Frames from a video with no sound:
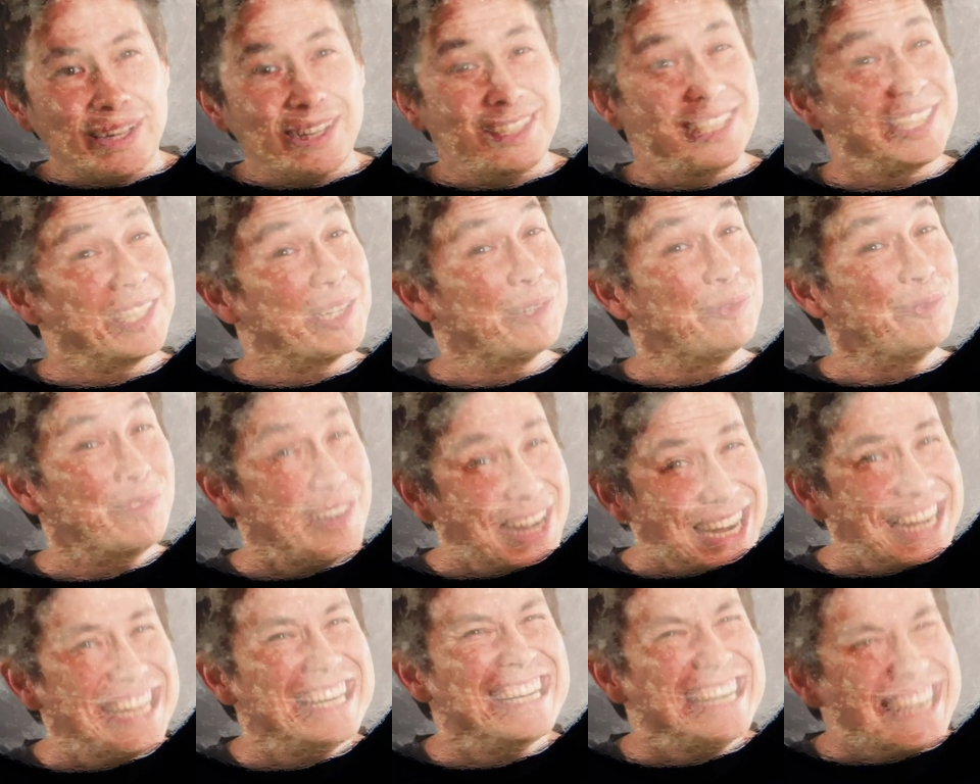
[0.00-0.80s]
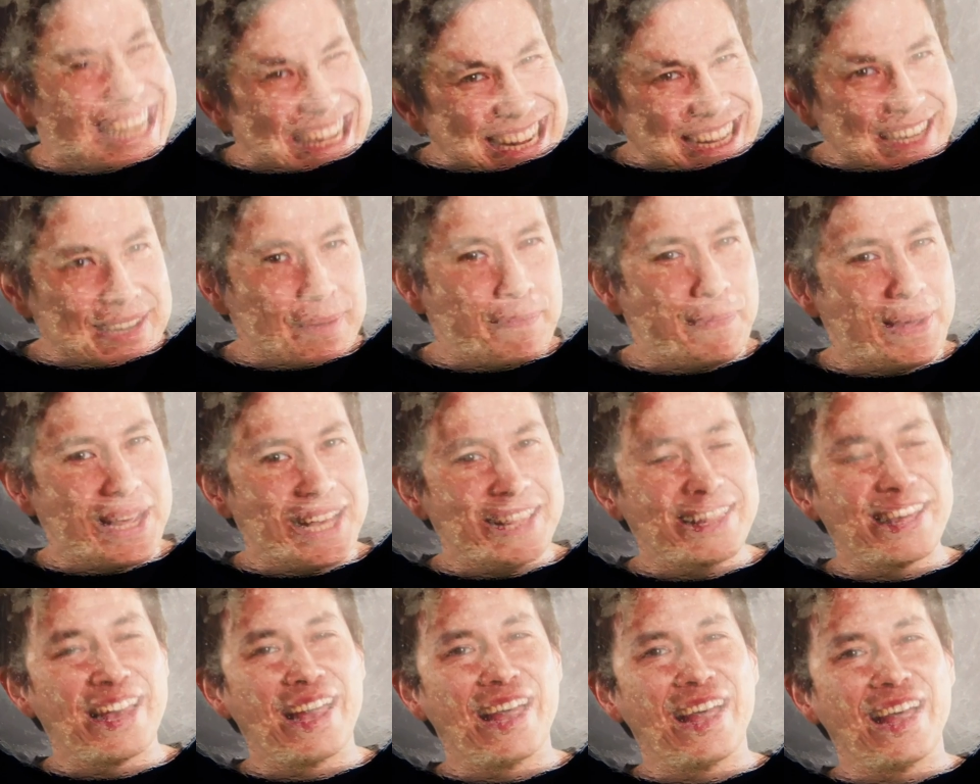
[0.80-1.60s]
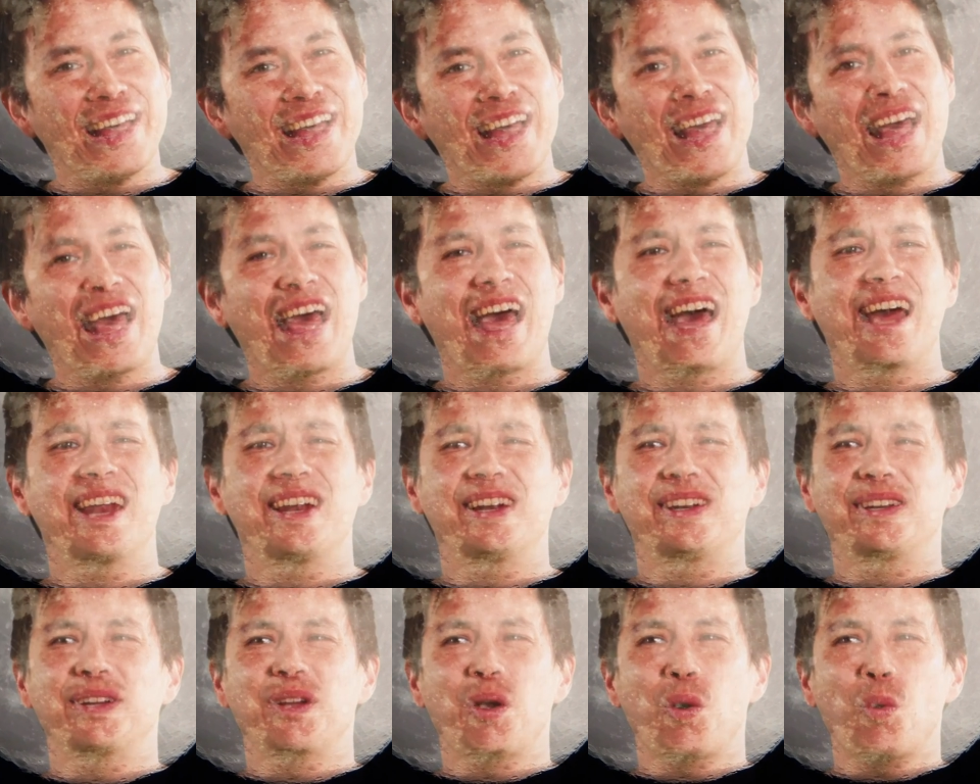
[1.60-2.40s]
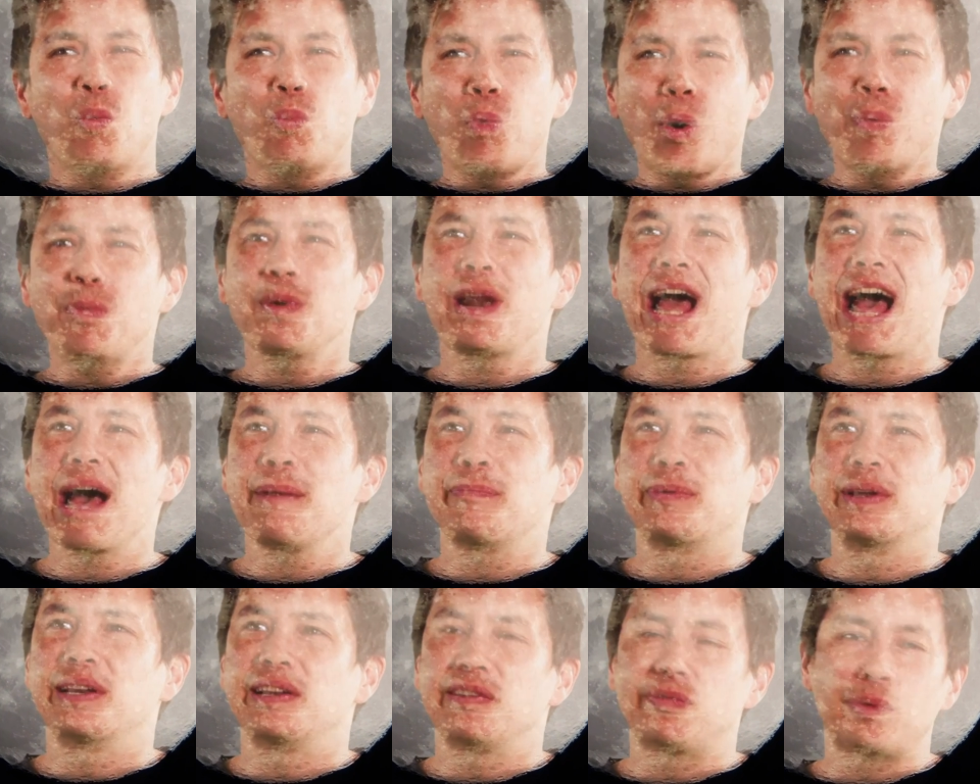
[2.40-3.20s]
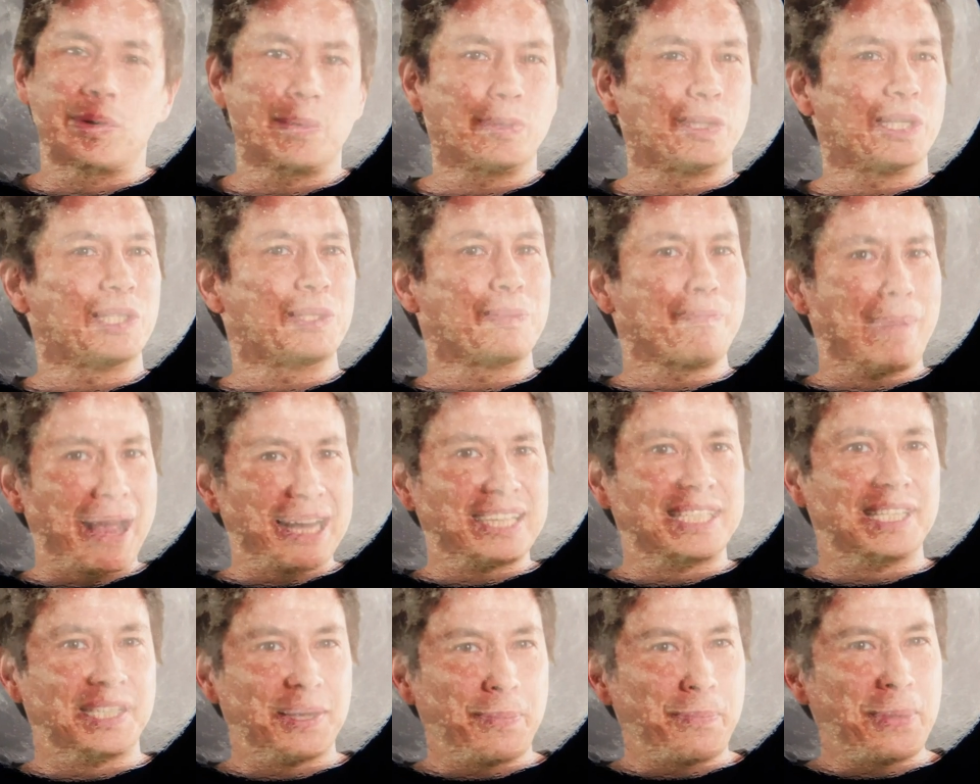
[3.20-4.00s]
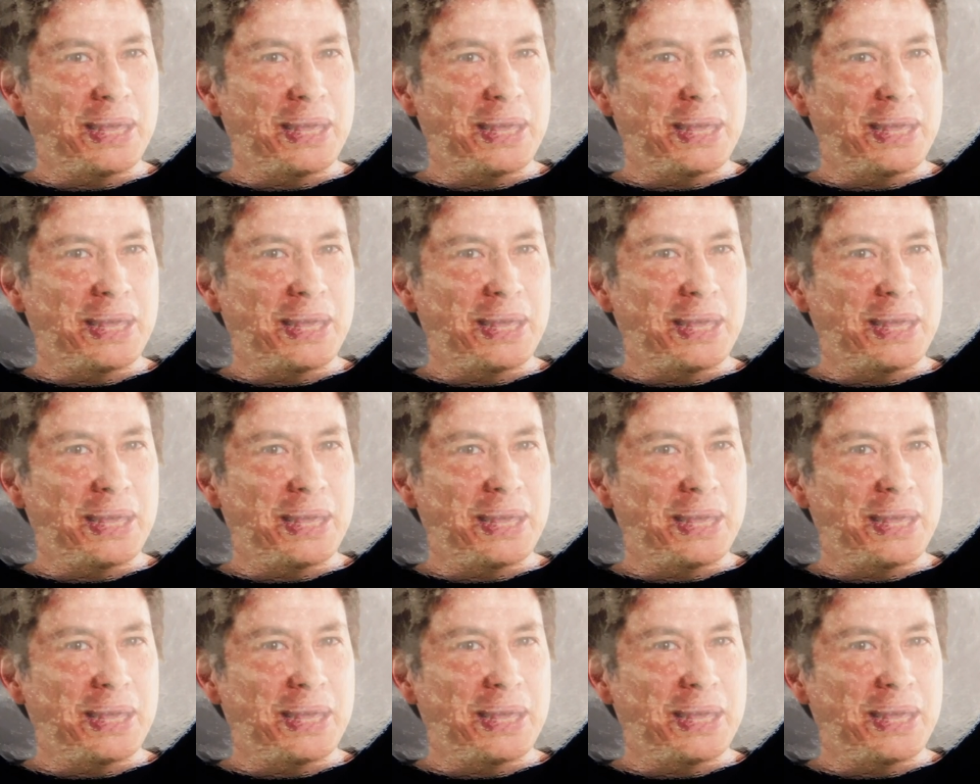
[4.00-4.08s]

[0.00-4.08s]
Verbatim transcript: Does it really need to be there? And what would happen if we were to smash it to